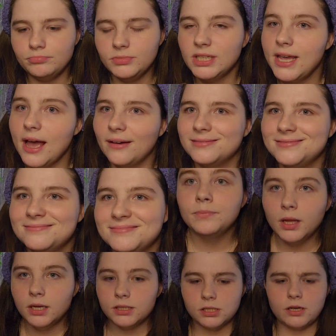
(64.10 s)
yeah.
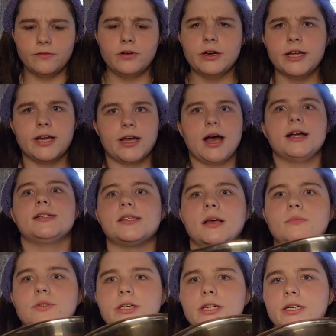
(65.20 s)
So I've already got
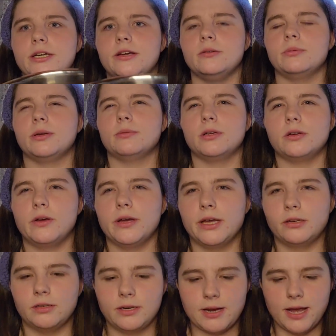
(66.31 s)
some dirt in here, but I'm gonna go ahead
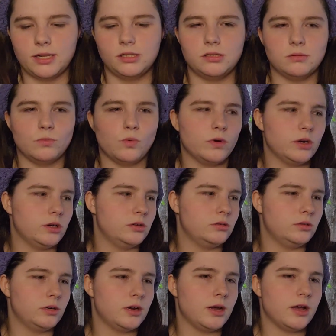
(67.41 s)
and add some more
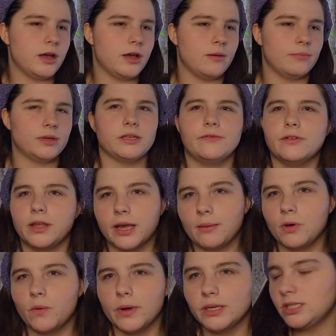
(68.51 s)
because I feel like
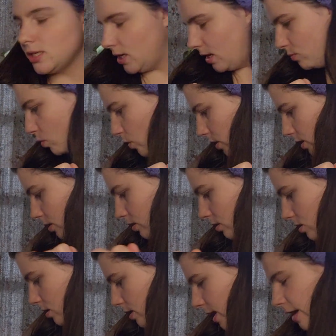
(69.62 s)
I'm going to need more.
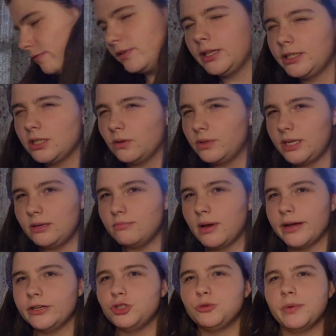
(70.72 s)
I really don't need
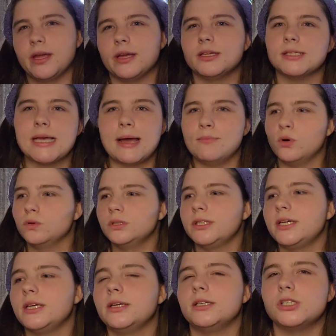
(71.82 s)
much because I'm
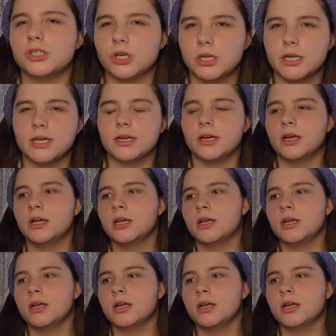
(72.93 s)
only starting